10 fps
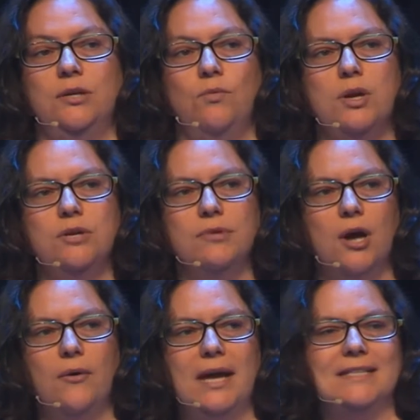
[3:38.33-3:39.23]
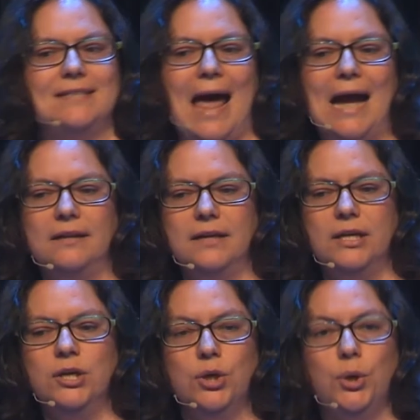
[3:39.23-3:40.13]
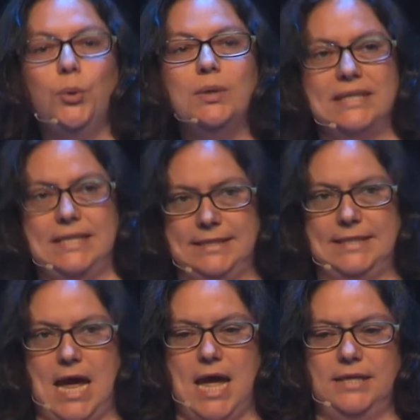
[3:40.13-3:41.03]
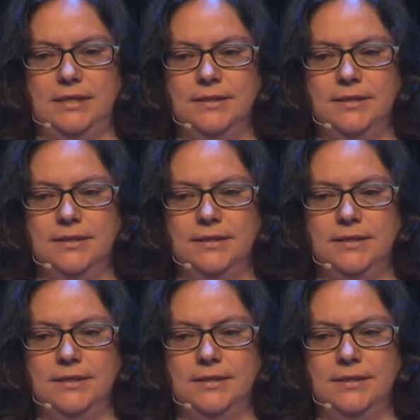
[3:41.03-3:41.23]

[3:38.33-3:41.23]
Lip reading: when you know exactly who is inside.